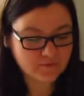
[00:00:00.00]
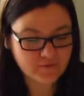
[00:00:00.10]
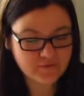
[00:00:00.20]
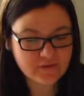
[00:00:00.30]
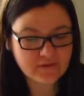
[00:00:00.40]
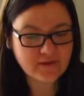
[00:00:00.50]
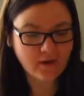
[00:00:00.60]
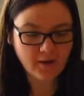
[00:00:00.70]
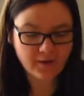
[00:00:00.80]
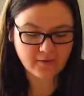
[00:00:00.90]
So there's a
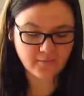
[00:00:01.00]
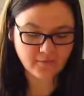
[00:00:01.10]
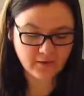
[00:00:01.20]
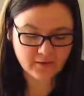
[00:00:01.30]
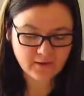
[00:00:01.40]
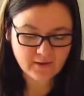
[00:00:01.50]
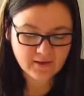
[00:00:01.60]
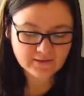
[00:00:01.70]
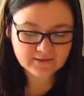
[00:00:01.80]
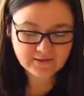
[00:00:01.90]
ton of art. It
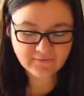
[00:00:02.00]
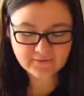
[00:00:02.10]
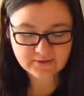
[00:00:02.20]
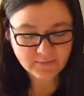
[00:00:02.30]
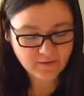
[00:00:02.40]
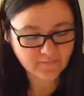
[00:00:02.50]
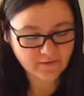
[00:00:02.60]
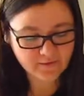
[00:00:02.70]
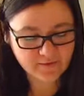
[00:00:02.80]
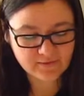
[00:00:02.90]
does have a slip
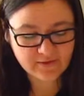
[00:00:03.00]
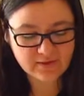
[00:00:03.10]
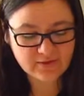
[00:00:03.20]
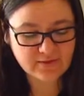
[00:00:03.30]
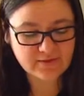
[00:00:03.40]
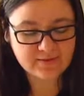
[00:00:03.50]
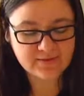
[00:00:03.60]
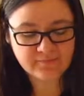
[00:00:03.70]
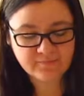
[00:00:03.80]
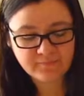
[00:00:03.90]
cover. It just
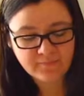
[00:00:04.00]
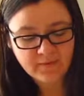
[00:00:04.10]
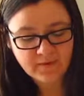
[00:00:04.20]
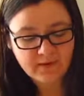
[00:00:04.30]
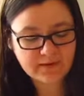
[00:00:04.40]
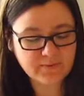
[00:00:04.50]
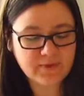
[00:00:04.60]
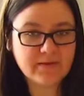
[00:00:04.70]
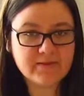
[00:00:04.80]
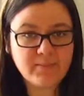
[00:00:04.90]
is
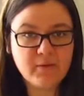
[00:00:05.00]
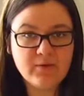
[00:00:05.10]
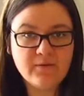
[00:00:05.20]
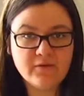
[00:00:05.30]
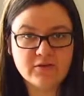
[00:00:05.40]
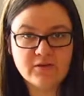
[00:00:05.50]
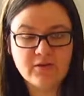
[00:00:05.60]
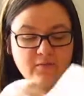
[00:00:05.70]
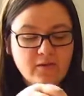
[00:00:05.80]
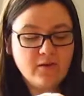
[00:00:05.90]
pretty much a muted version
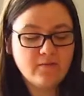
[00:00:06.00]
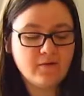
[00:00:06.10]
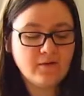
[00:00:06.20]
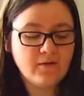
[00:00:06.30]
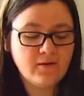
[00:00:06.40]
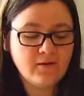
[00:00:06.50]
of the cover.